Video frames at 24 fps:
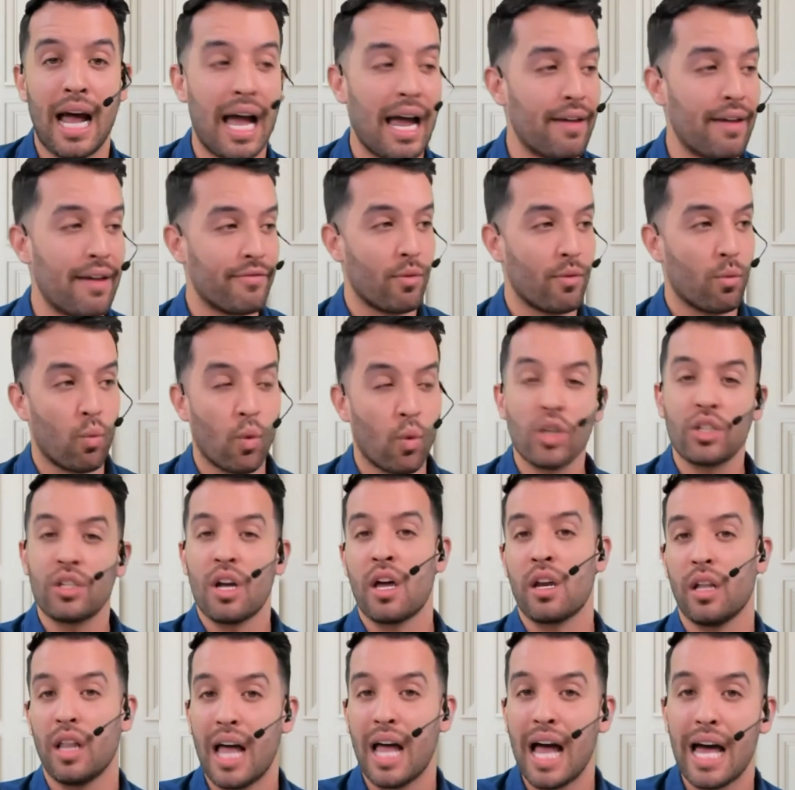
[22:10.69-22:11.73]
I've worked
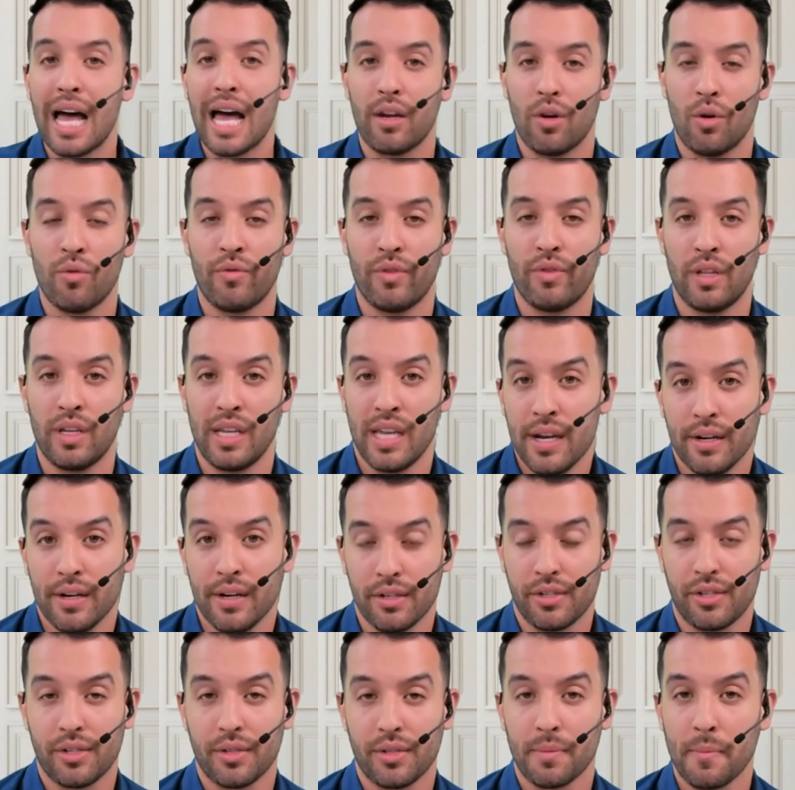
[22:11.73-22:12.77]
on a lot over the
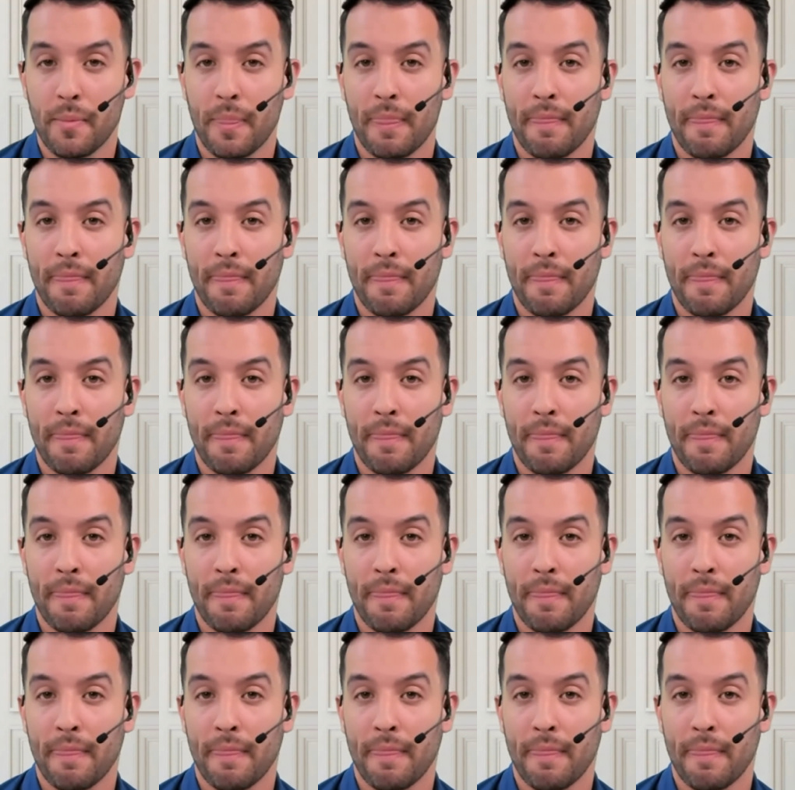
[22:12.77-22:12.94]
years.